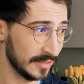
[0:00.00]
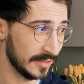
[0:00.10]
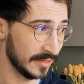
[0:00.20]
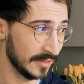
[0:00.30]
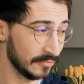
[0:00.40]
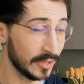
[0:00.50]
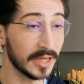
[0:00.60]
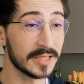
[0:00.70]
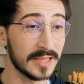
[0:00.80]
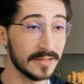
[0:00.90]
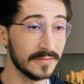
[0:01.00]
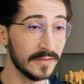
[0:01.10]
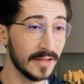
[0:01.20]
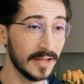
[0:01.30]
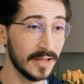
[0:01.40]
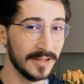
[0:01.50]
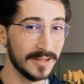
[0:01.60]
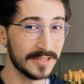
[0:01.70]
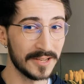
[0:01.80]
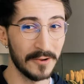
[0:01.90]
uh, reductive.
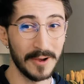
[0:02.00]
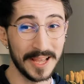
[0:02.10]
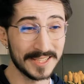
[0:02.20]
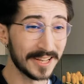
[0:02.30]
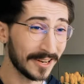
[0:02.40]
So I guess the